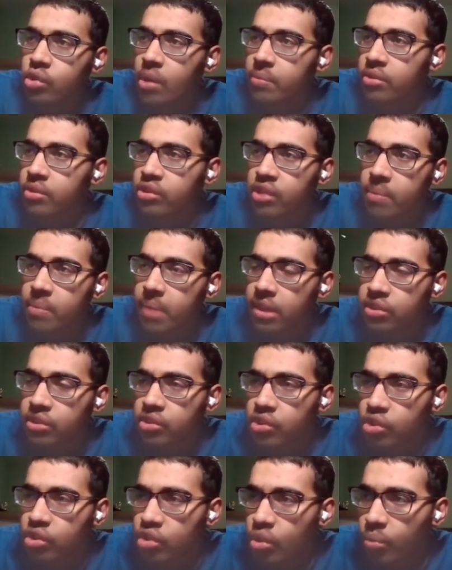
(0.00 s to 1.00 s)
I'm going to say Man
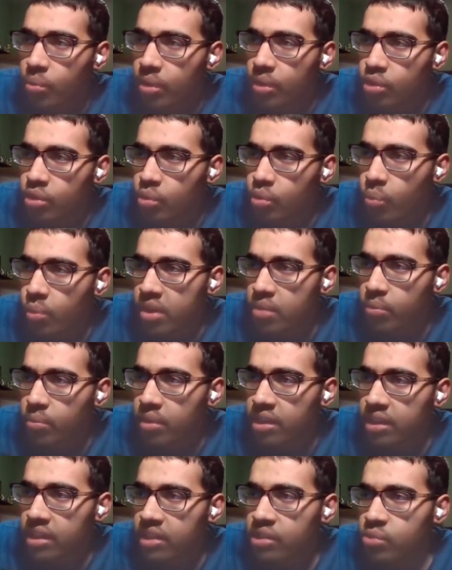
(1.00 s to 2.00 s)
City's going to win
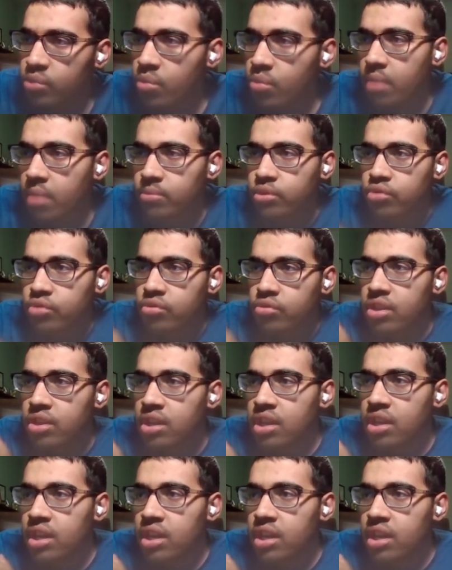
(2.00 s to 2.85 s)
3-1 against Real Madrid.